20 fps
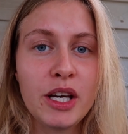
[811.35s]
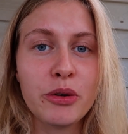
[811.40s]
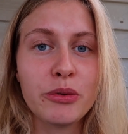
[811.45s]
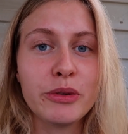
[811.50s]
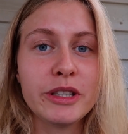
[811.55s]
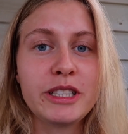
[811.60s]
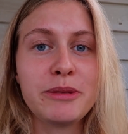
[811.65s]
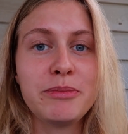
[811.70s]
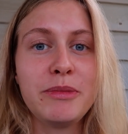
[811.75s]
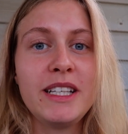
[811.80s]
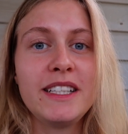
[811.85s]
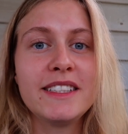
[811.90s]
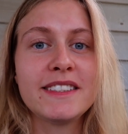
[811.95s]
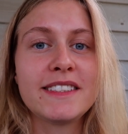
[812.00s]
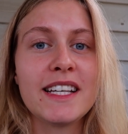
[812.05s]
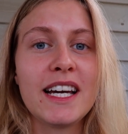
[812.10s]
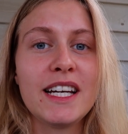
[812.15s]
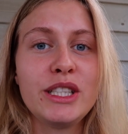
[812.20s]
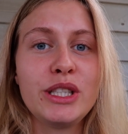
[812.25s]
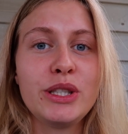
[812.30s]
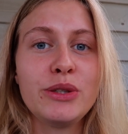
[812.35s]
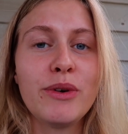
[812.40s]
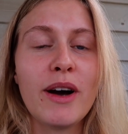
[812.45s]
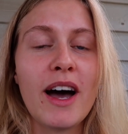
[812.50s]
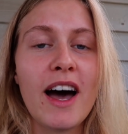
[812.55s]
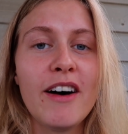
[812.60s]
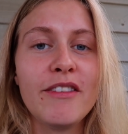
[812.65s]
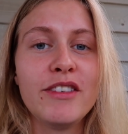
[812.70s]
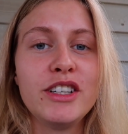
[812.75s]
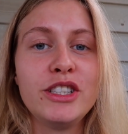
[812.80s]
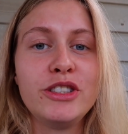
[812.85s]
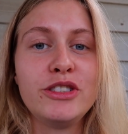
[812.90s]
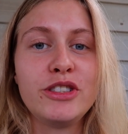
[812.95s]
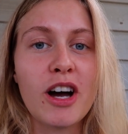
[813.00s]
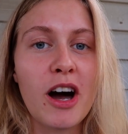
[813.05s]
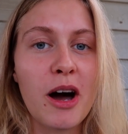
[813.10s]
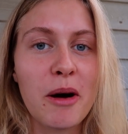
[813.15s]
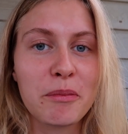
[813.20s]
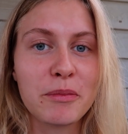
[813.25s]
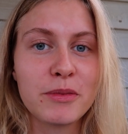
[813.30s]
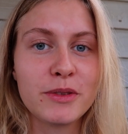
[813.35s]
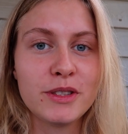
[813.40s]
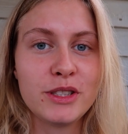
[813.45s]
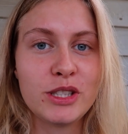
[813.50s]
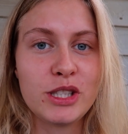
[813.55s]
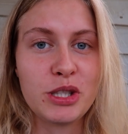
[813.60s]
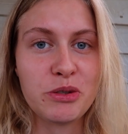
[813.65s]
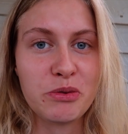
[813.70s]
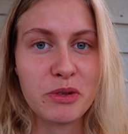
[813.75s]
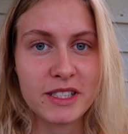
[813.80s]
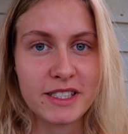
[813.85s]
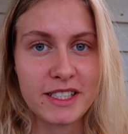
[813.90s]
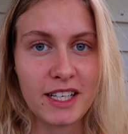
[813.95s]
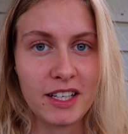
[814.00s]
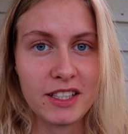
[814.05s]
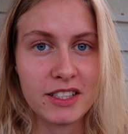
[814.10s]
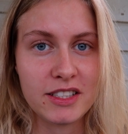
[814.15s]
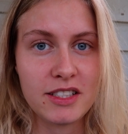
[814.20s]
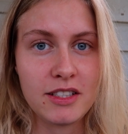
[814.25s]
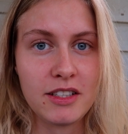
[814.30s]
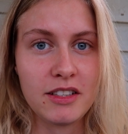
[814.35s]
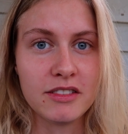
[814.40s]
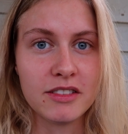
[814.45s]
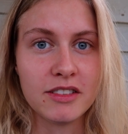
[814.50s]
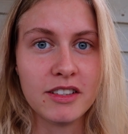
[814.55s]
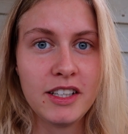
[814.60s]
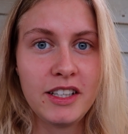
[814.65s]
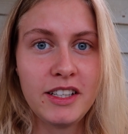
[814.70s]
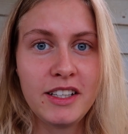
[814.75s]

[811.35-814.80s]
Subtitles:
Which means that you have a job to attend to.